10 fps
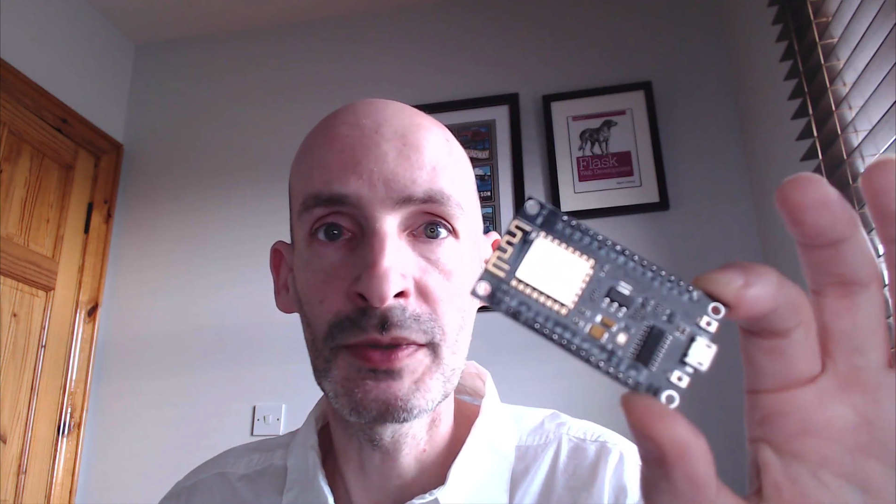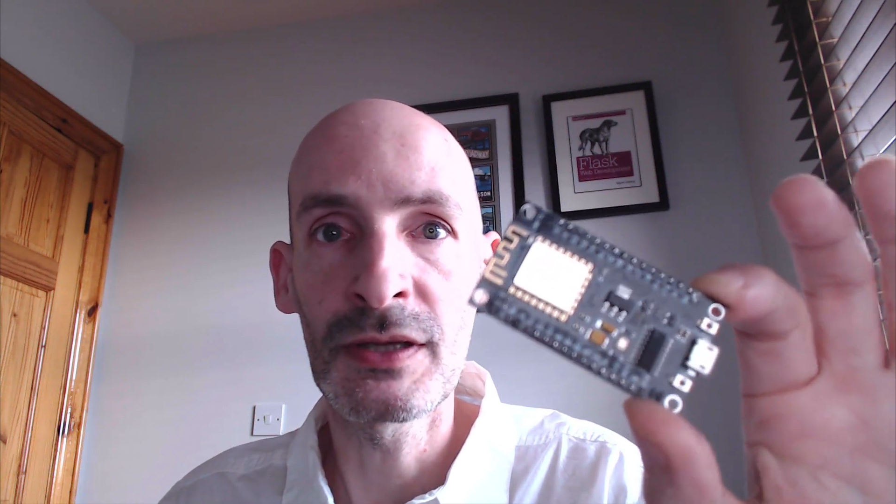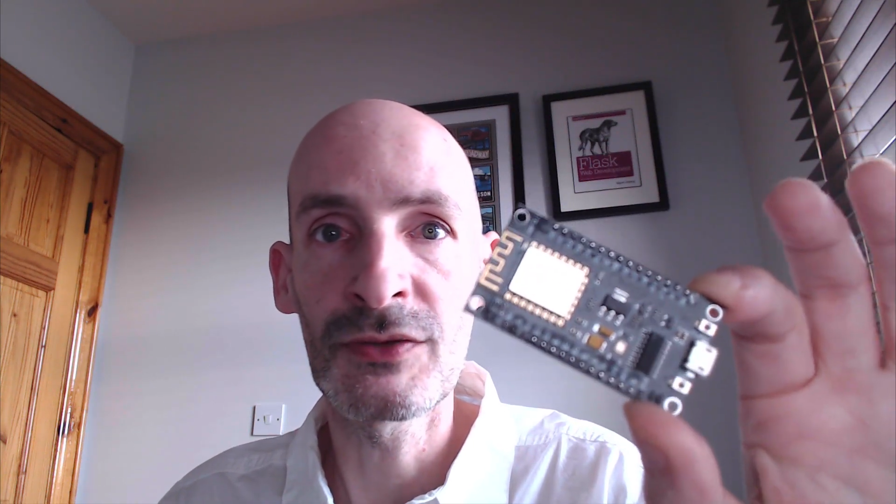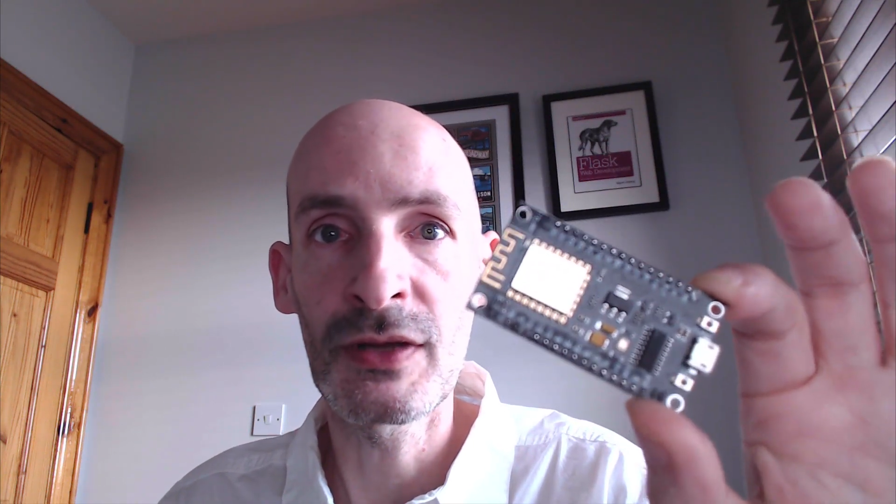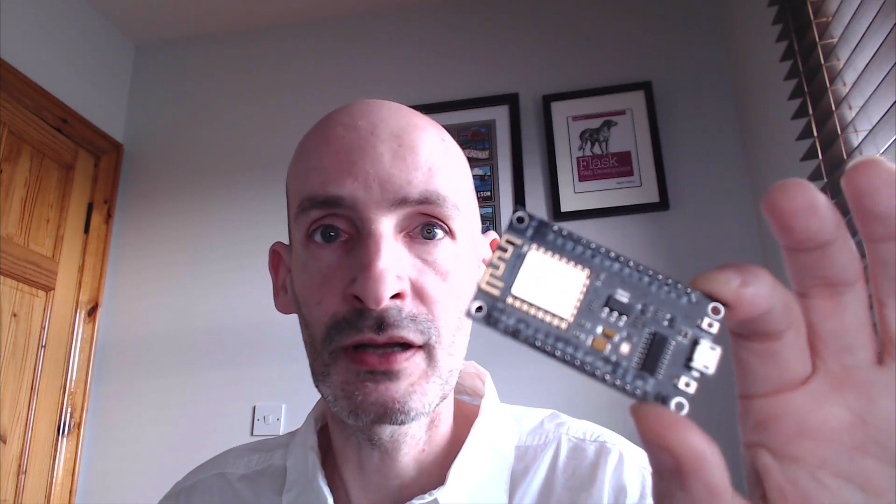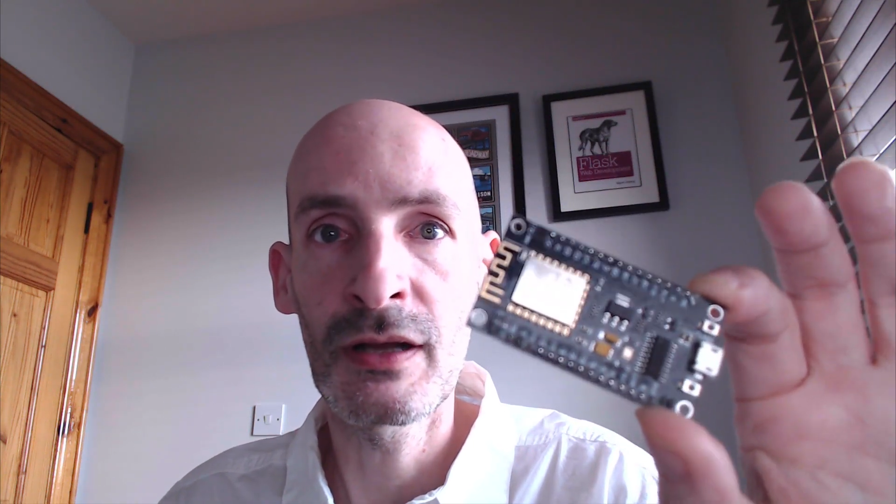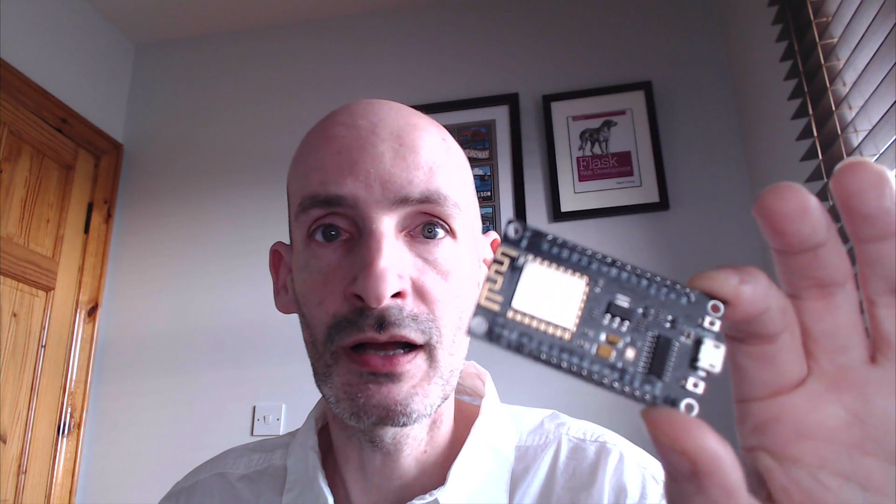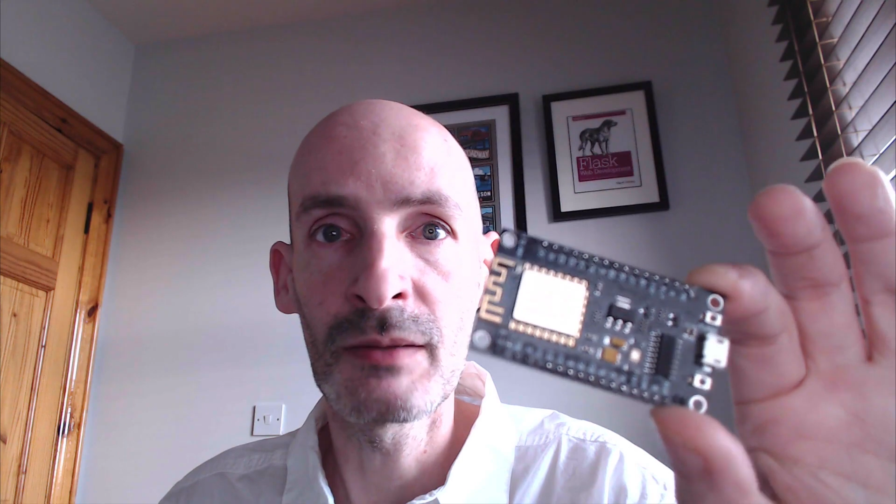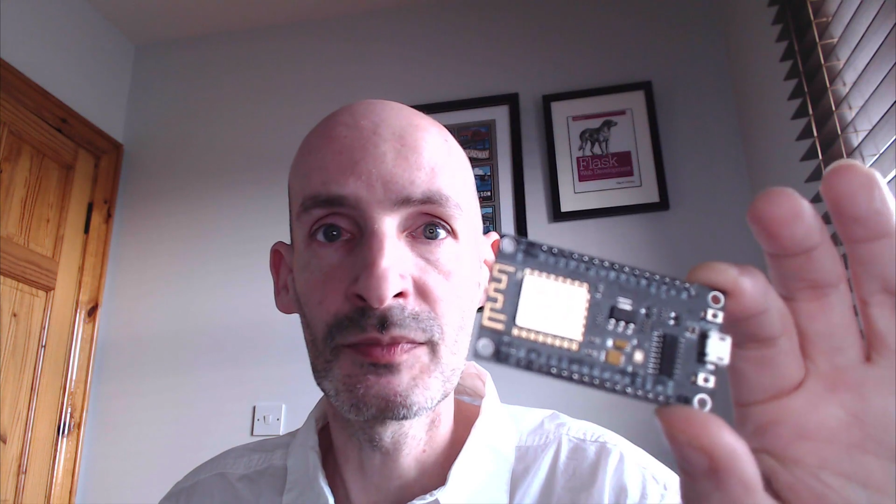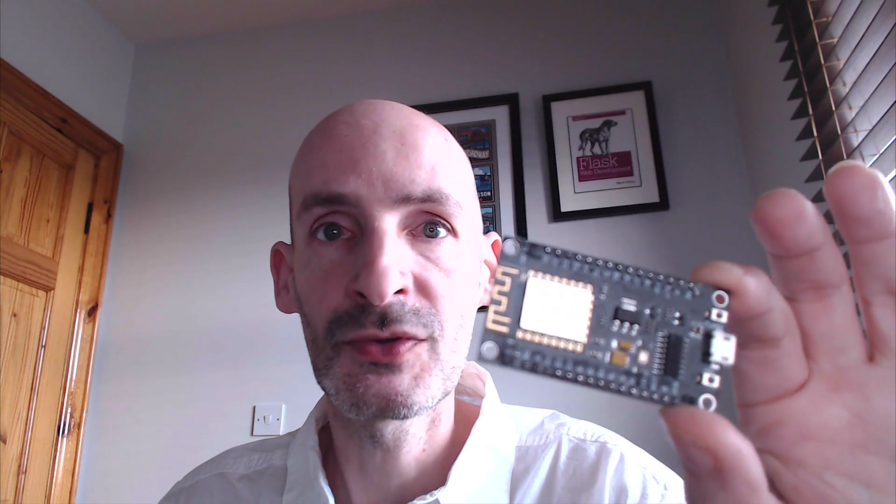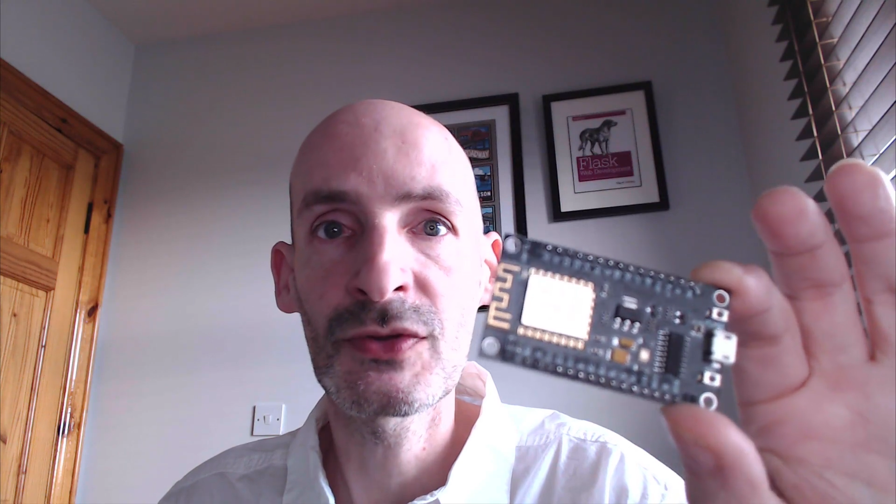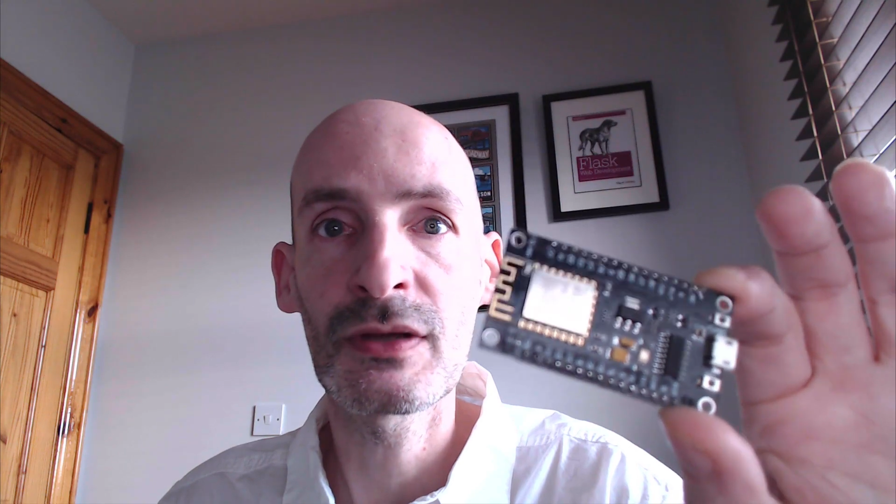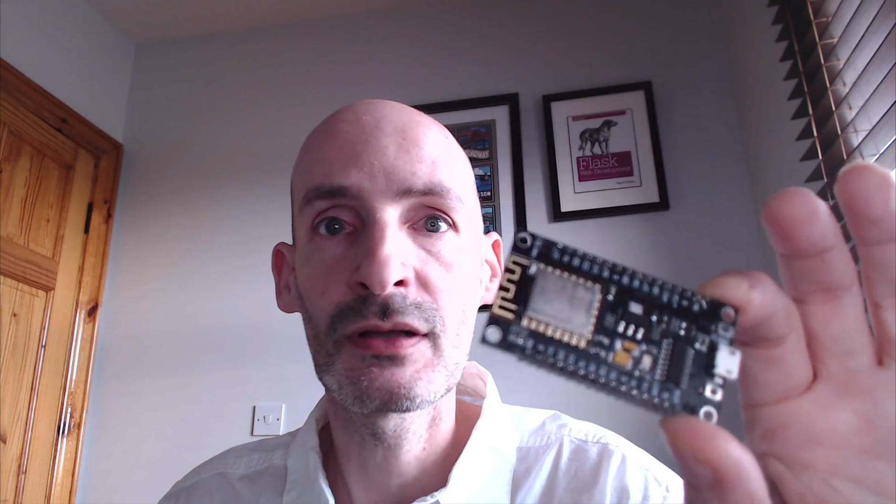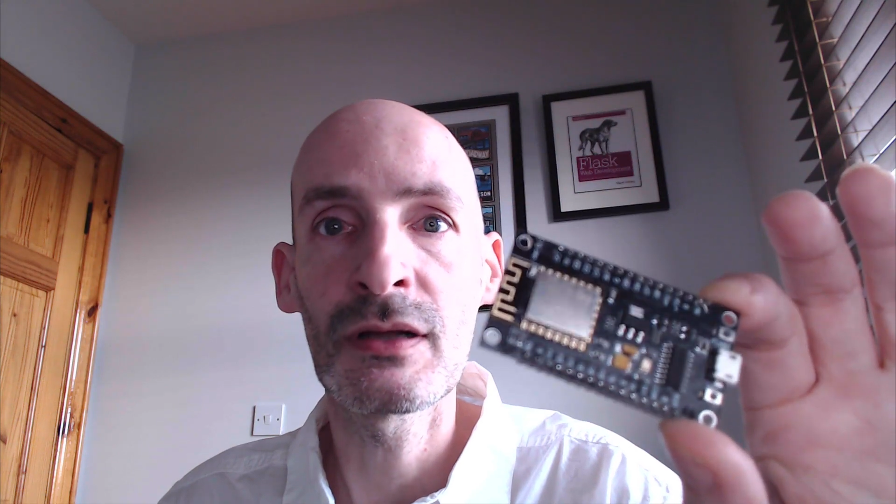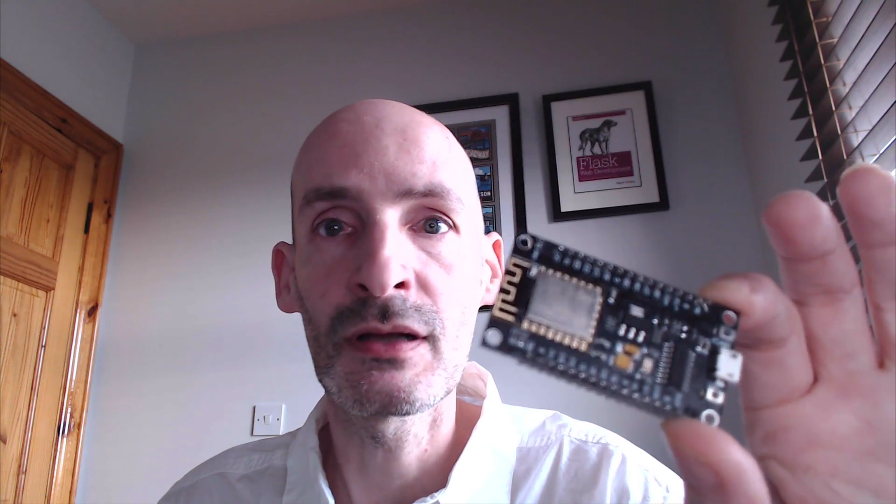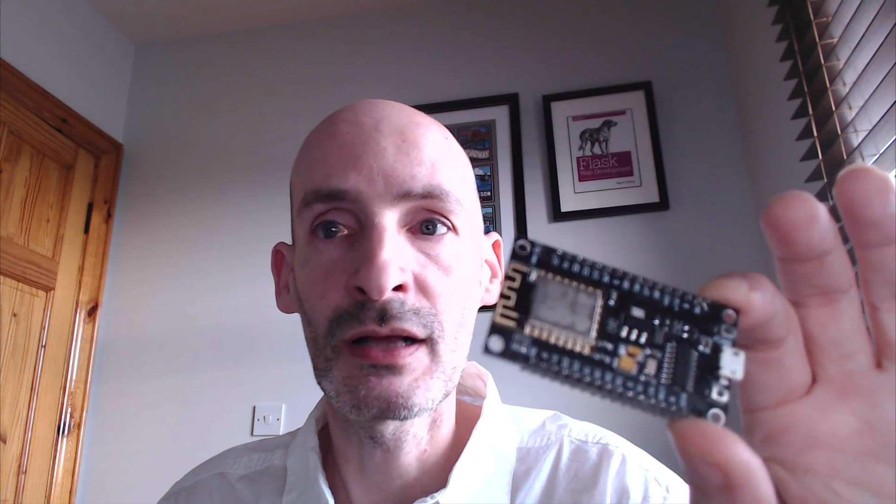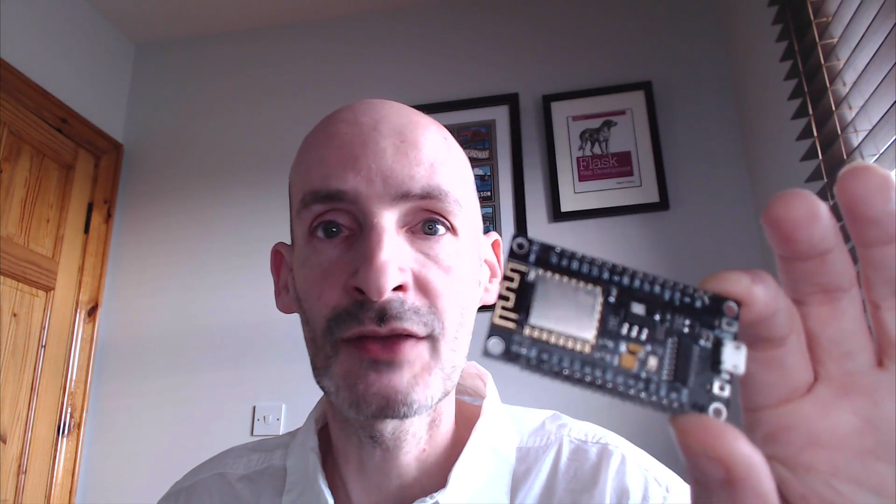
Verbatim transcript: because it comes uh,